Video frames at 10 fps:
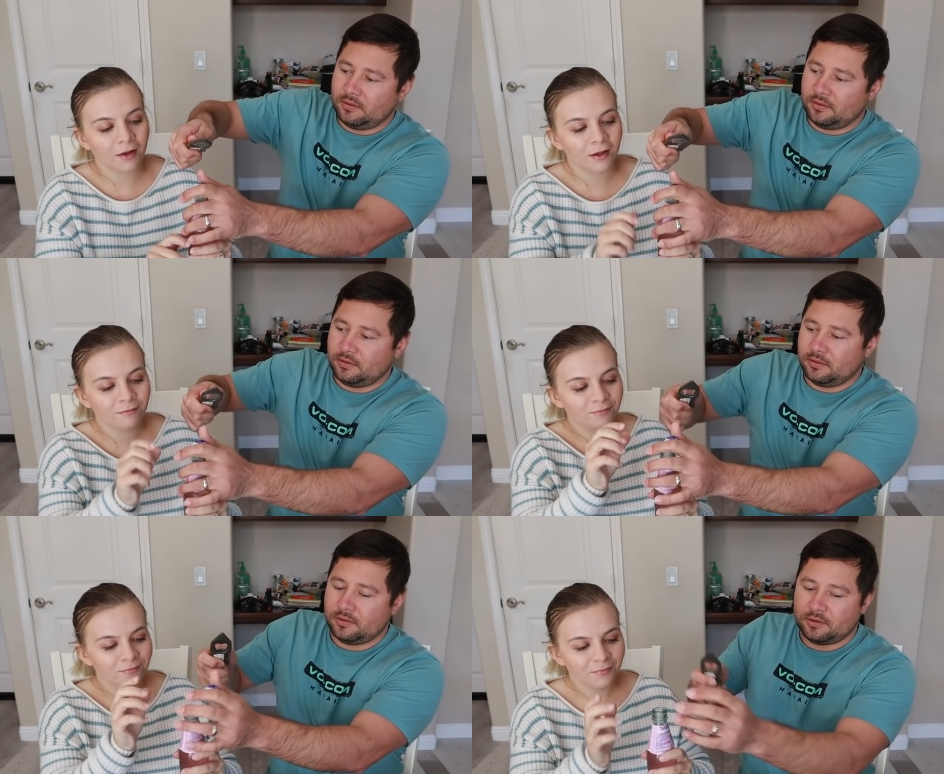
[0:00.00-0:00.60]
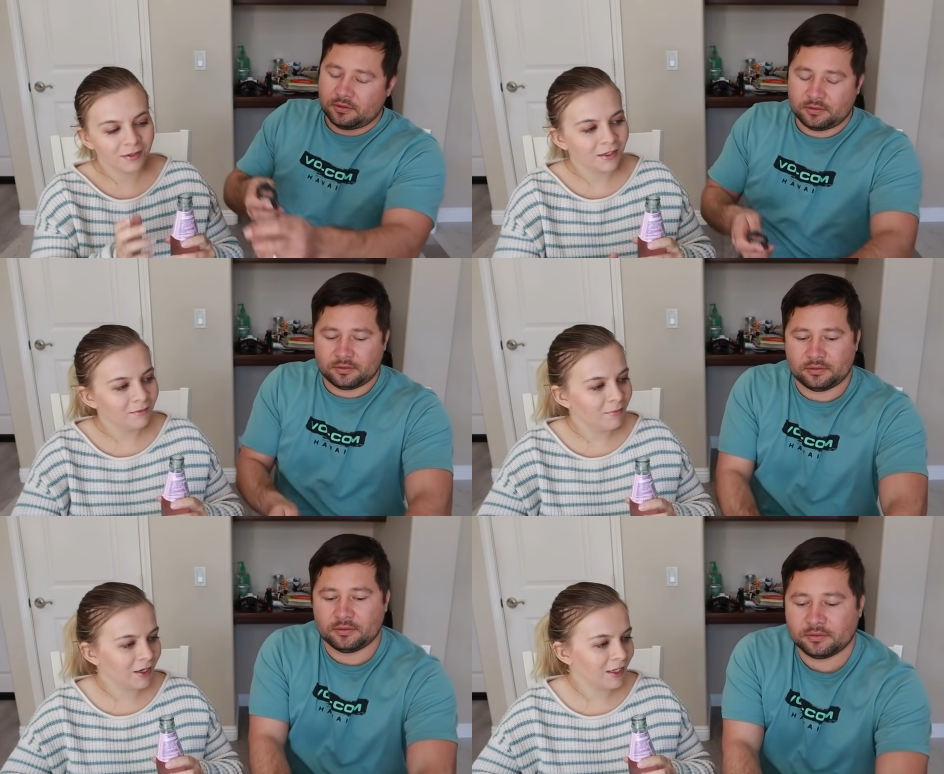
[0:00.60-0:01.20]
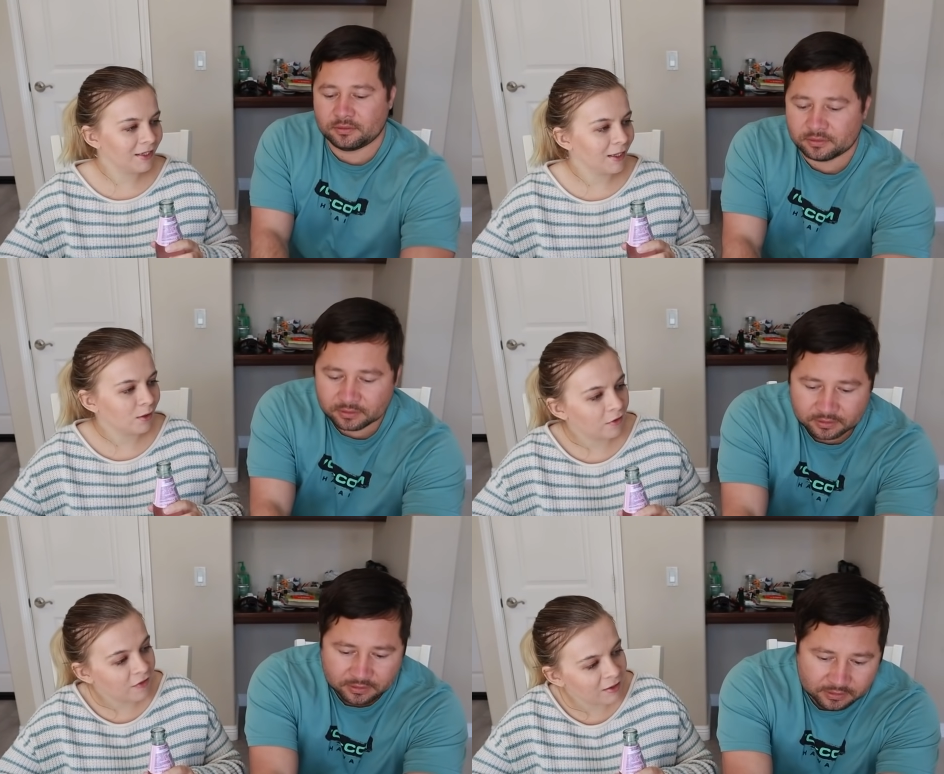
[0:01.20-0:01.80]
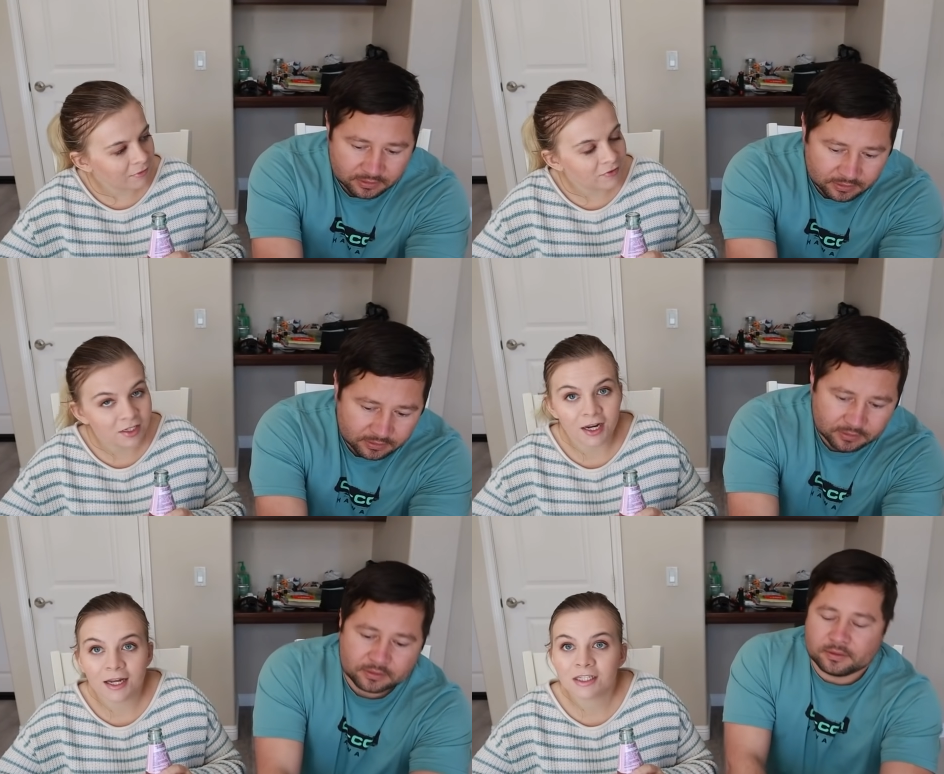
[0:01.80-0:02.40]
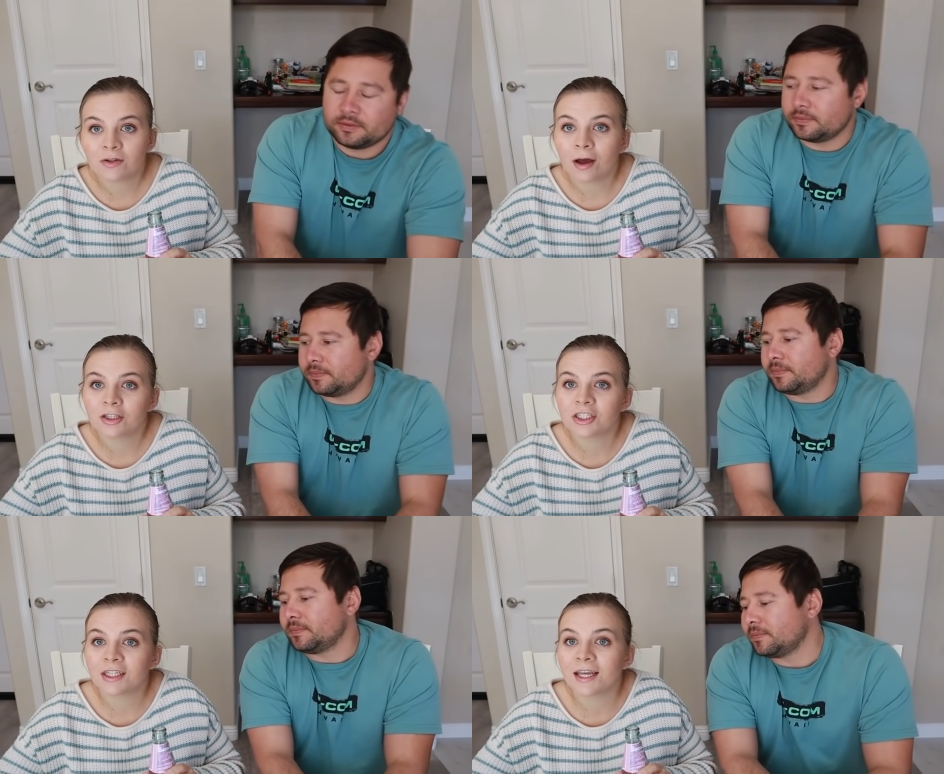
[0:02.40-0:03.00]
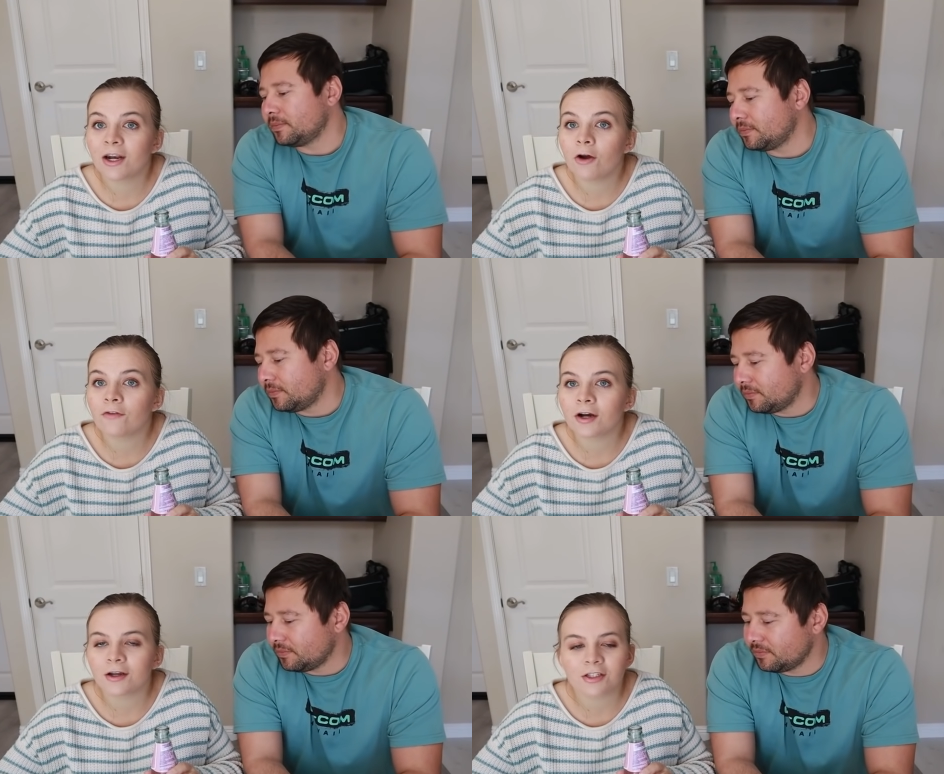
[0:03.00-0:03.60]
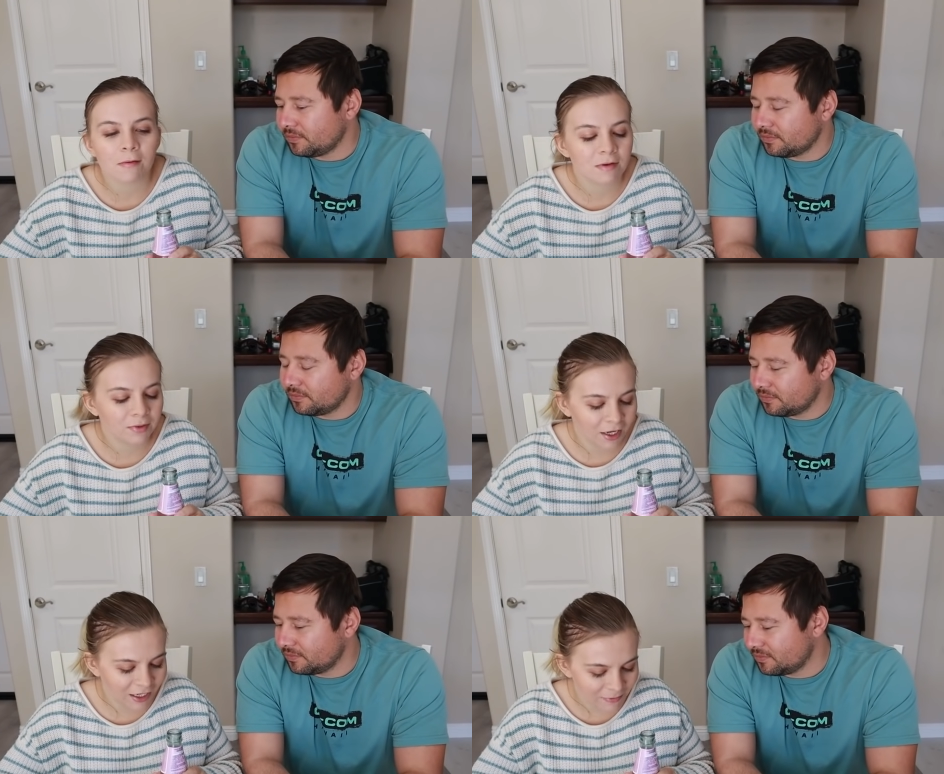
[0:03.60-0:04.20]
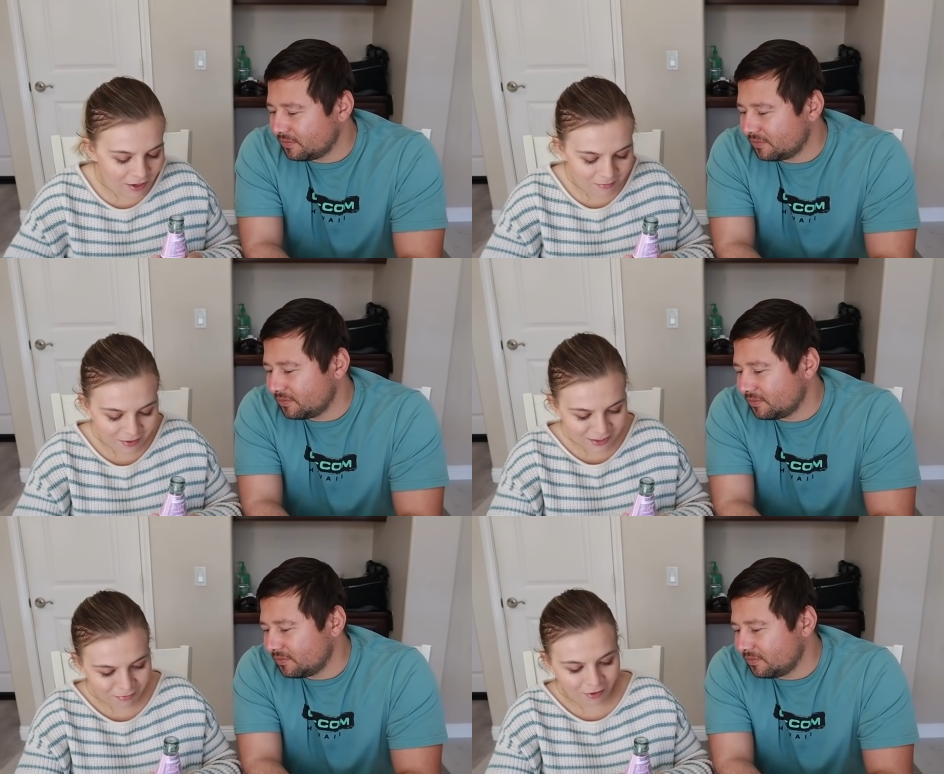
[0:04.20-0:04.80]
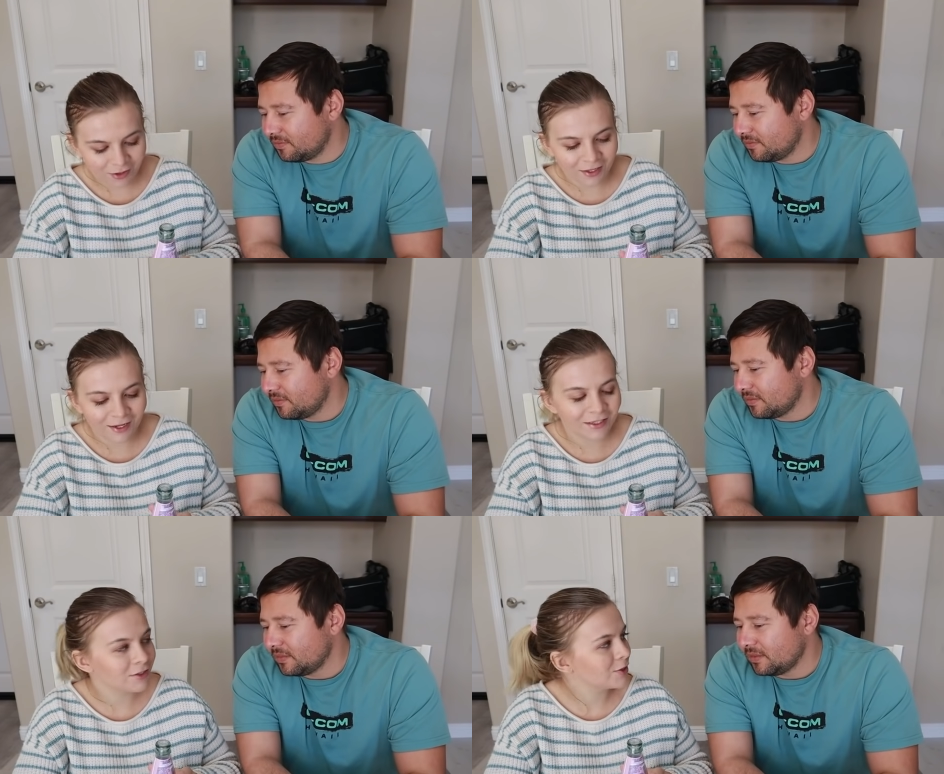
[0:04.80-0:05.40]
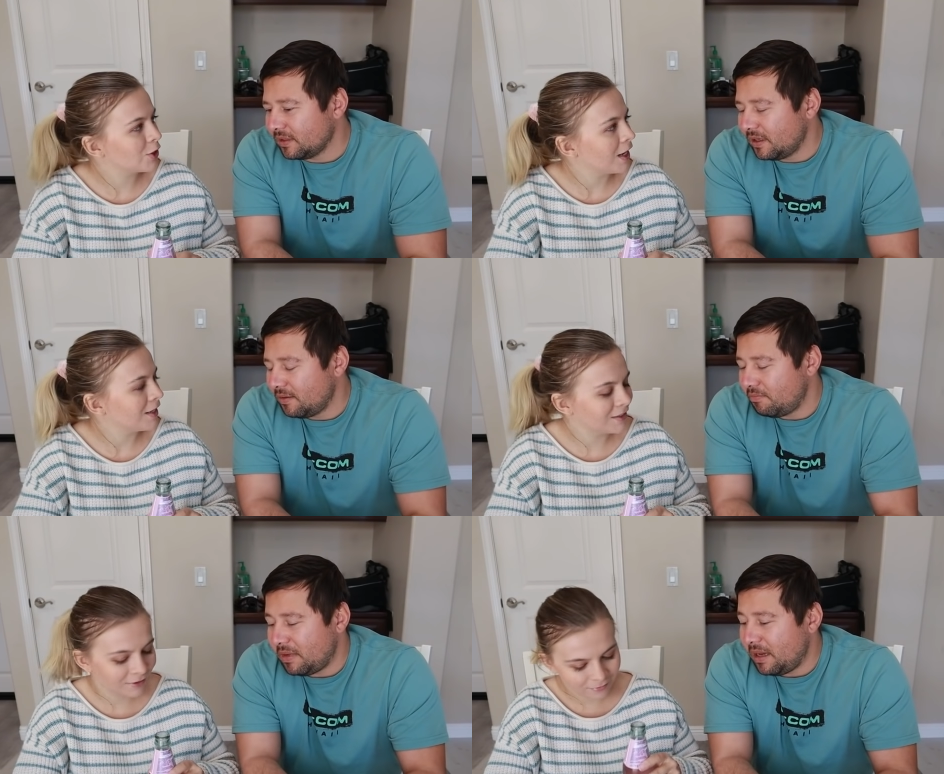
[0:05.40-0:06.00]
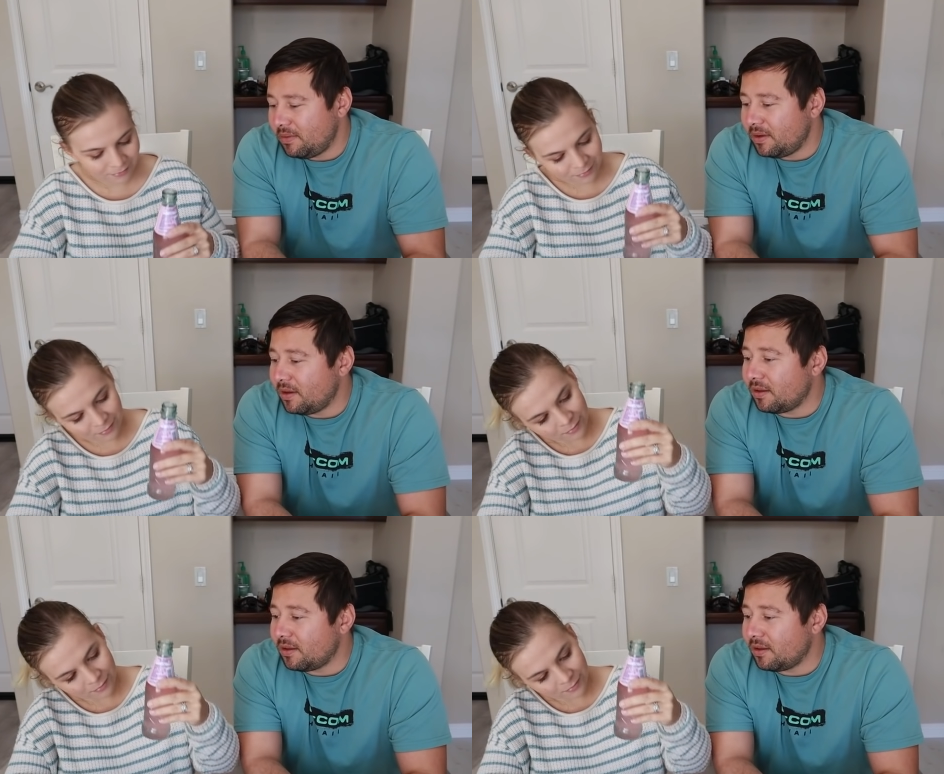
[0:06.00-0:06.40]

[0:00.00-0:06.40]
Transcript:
Speaker 1: but apparently that's the theme of today. So I'll just have to get over it. I'll stop complaining about it being sparkling and just try it.
Speaker 2: Maybe